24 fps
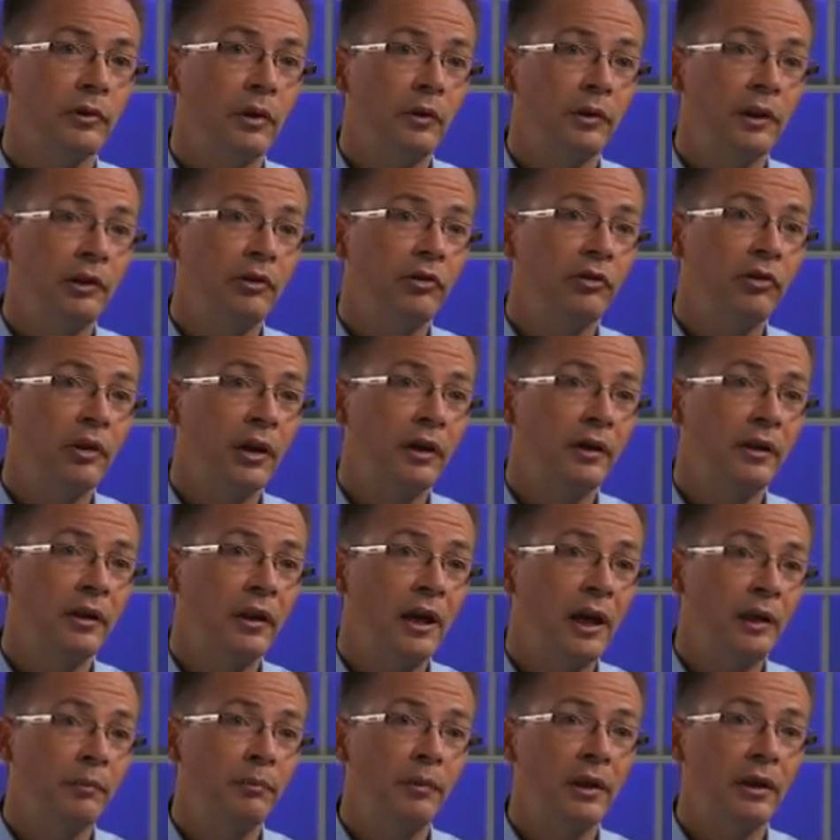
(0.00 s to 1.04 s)
Now this is our
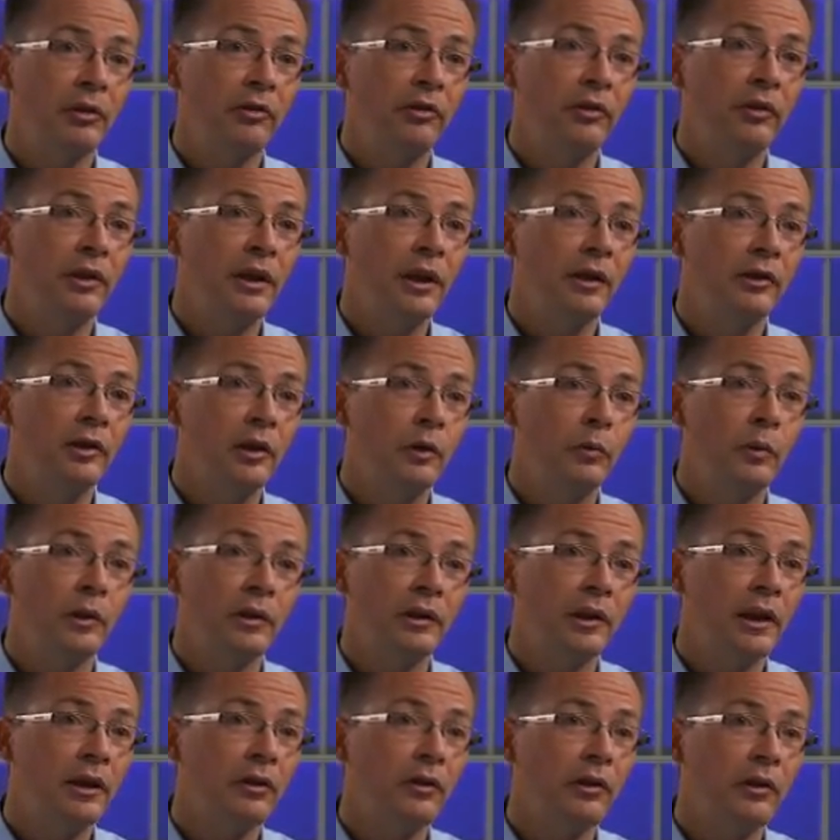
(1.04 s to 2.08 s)
nightmare scenario
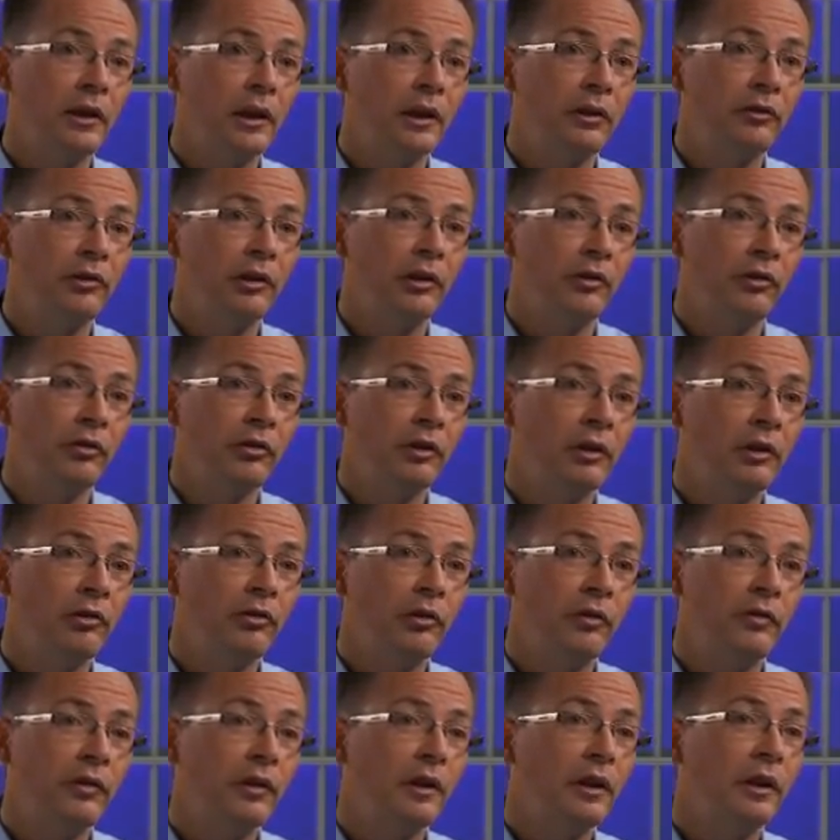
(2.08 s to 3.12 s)
when glycocalyx is
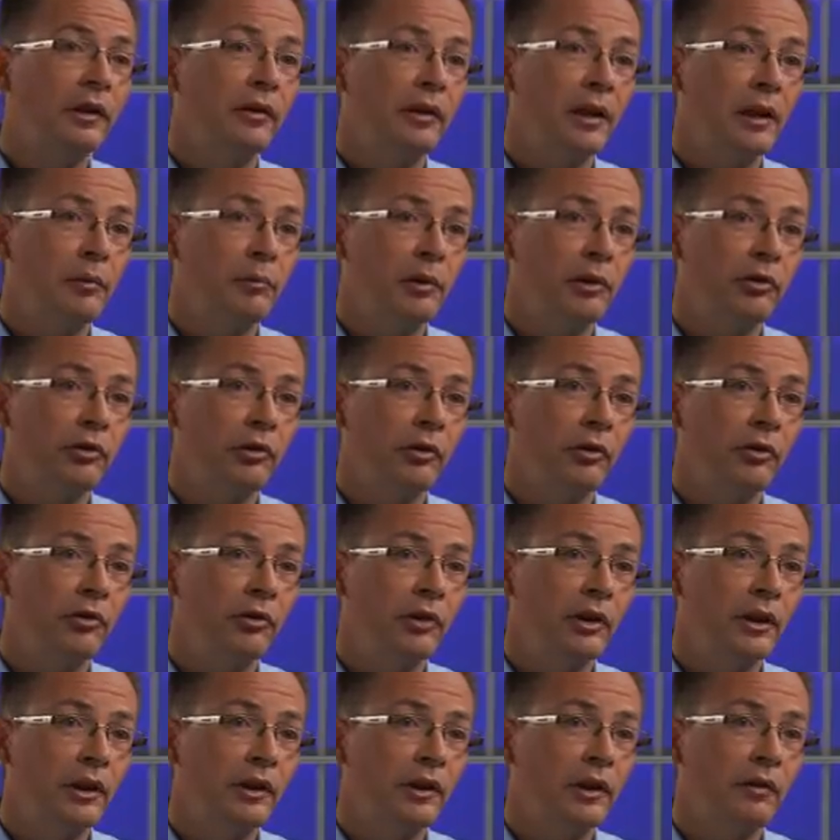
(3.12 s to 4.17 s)
severely damaged. You
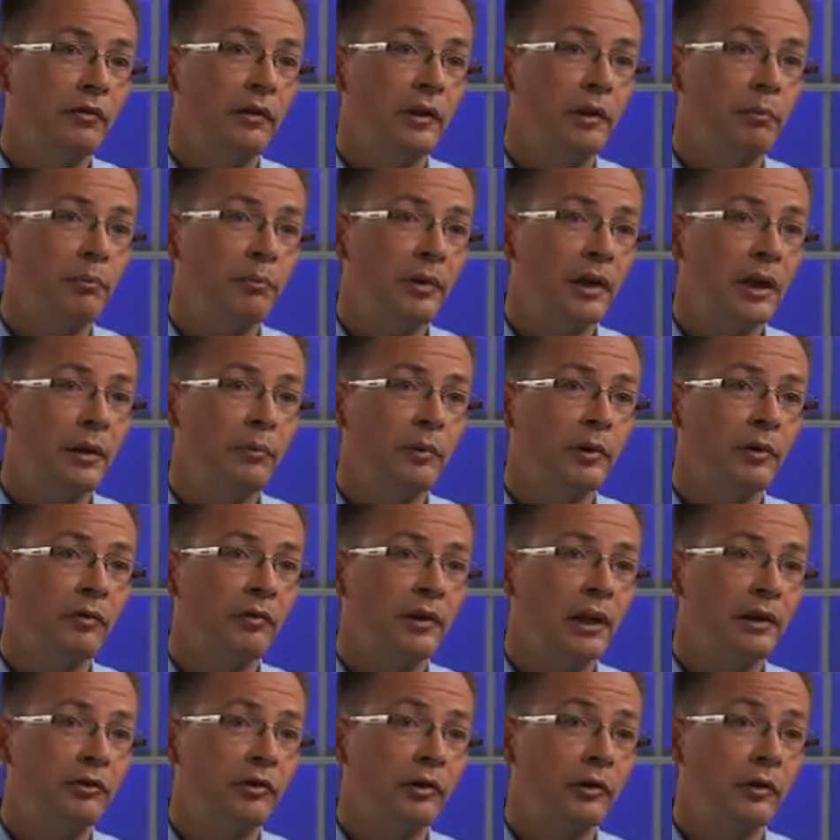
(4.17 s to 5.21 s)
see you have an impairment of
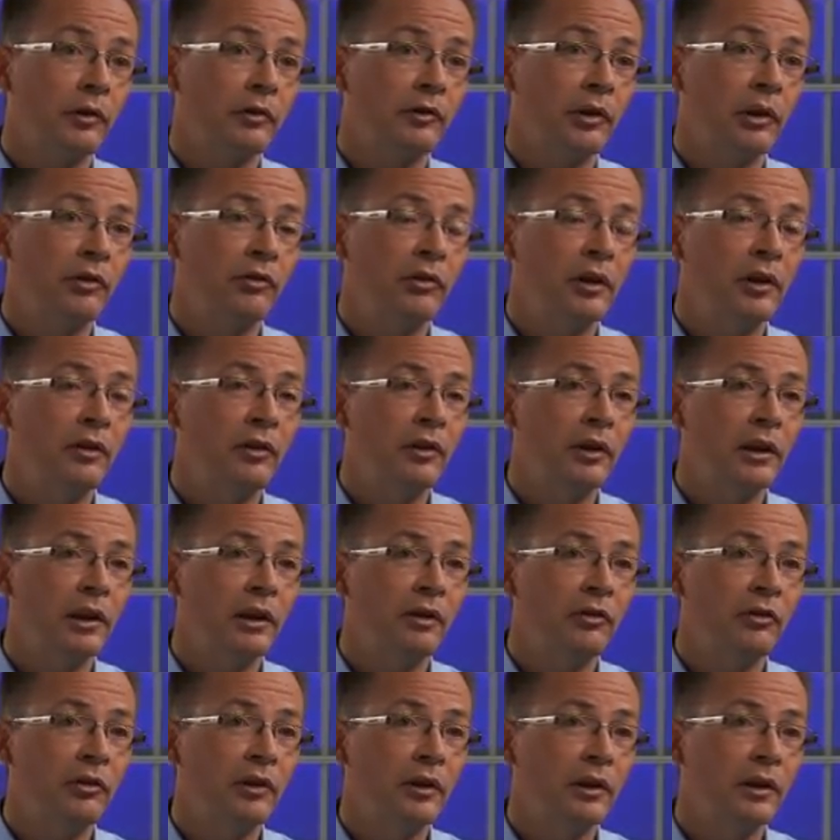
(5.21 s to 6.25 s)
nitric oxide
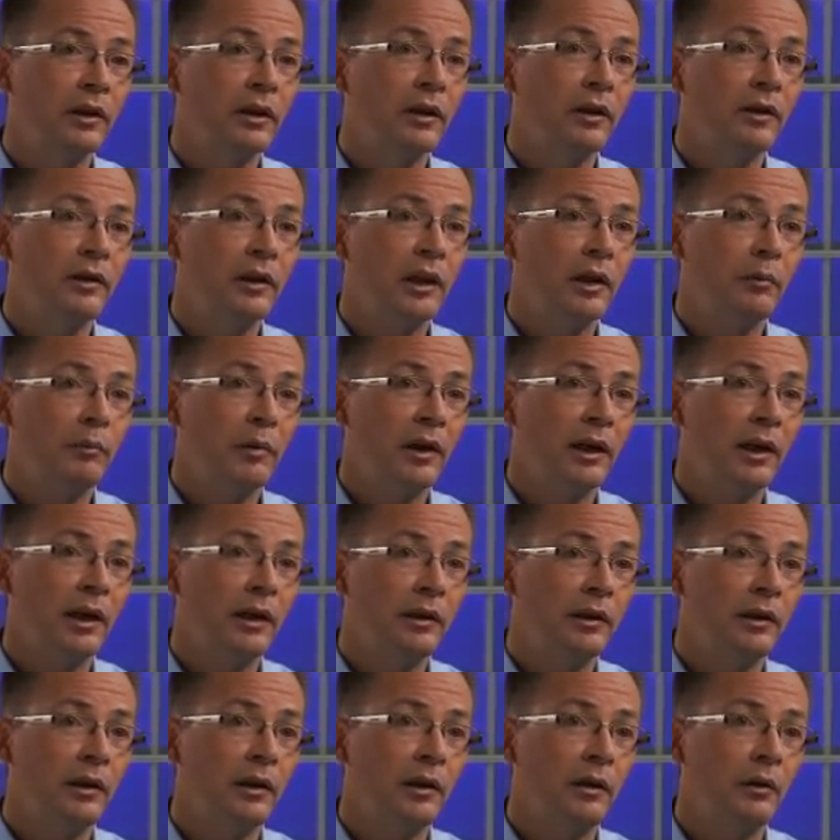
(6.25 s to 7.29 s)
synthase,
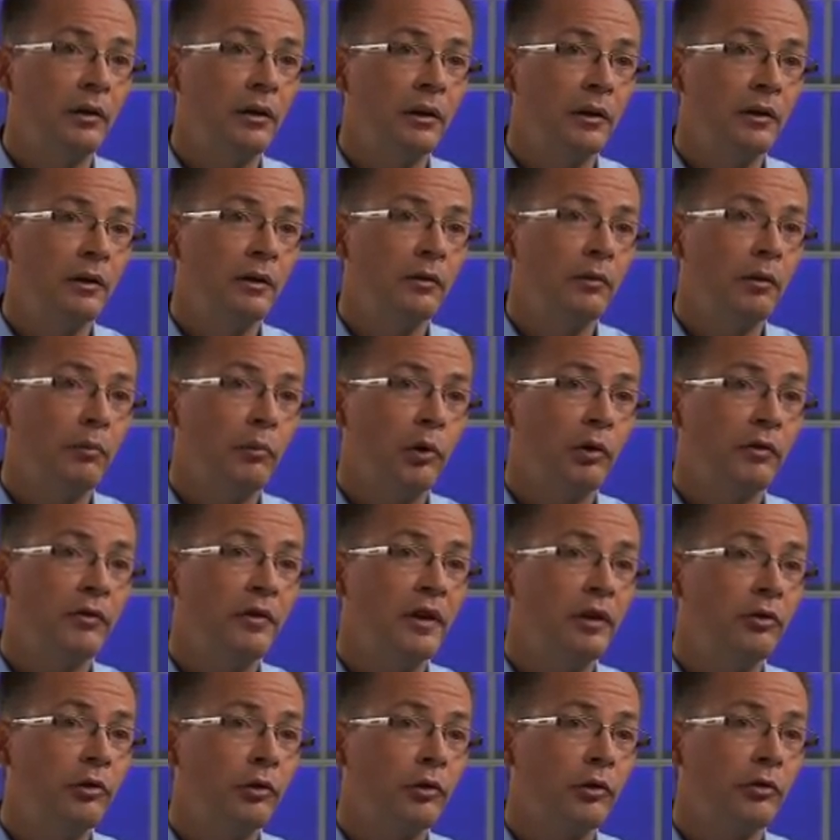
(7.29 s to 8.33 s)
thereby uh, more
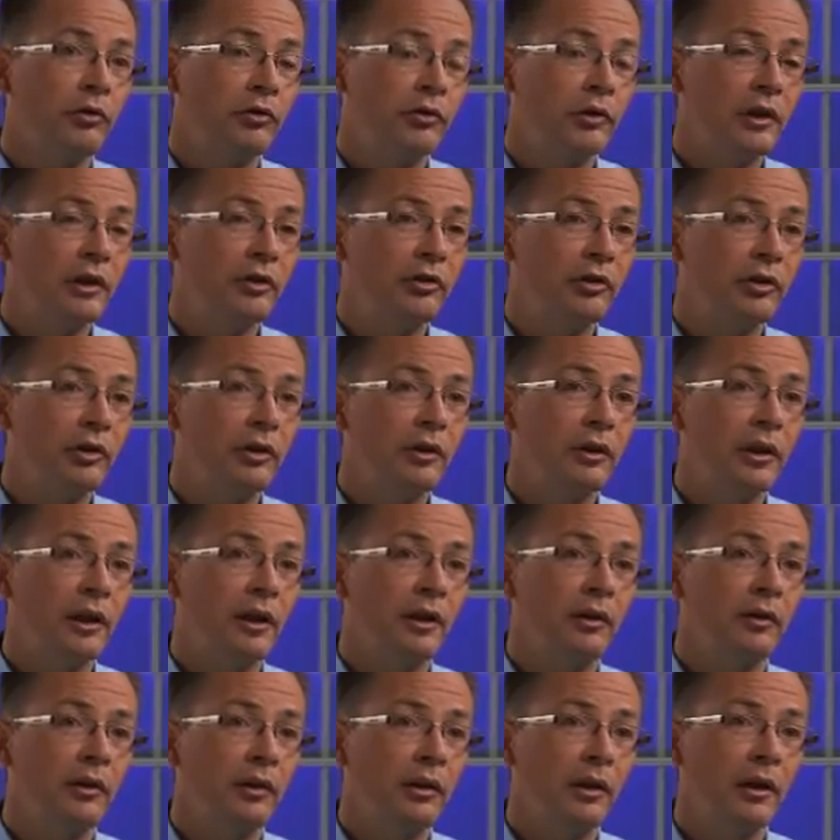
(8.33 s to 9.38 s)
vasoconstriction
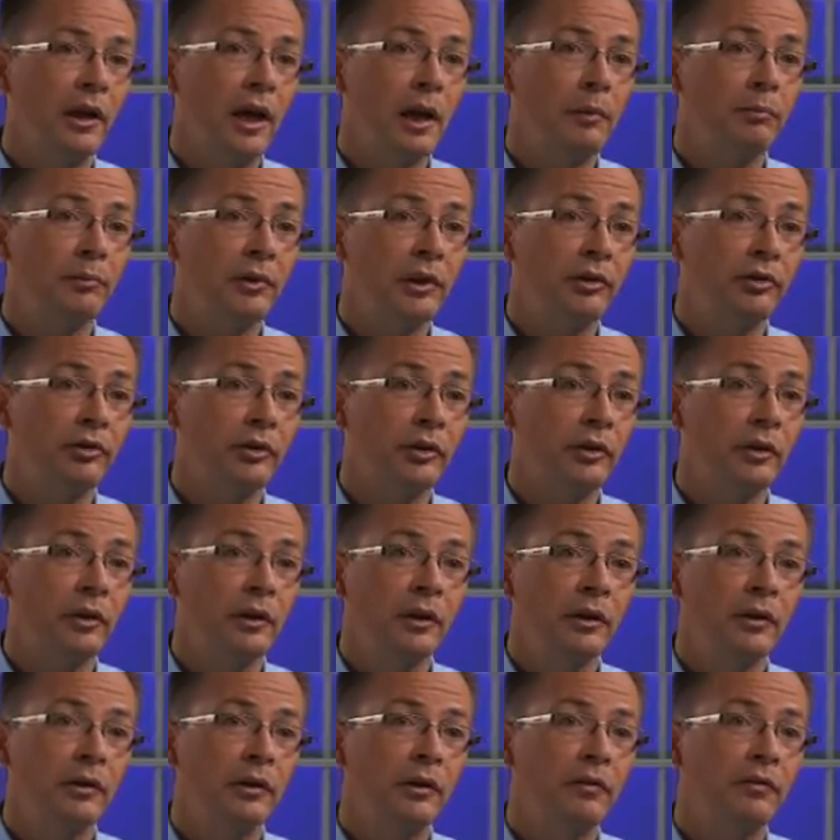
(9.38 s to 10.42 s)
and uh, high
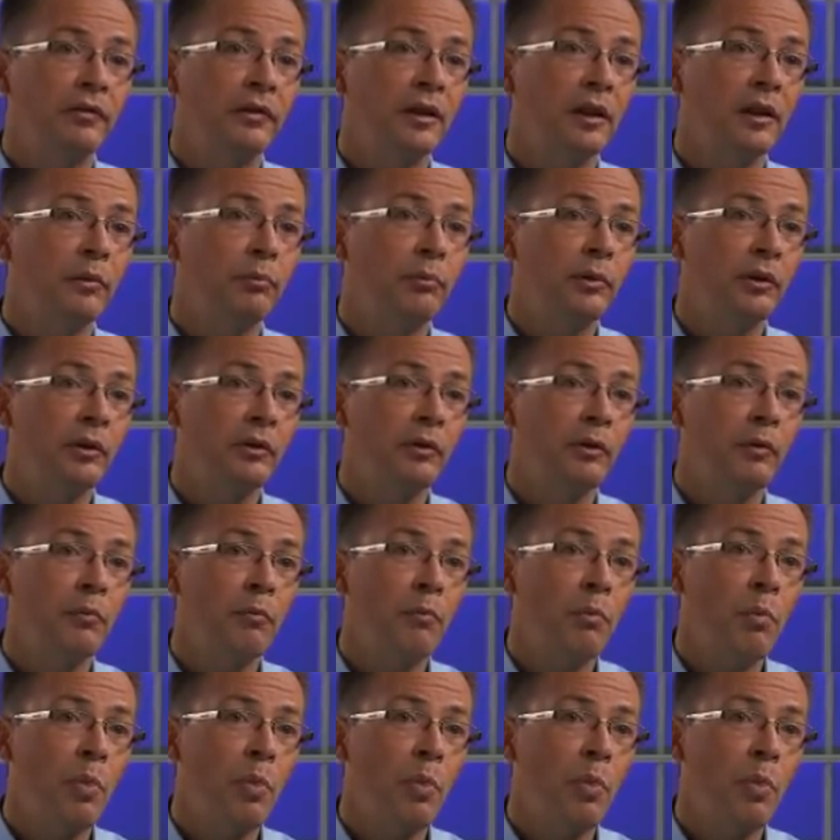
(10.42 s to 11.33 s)
pressure development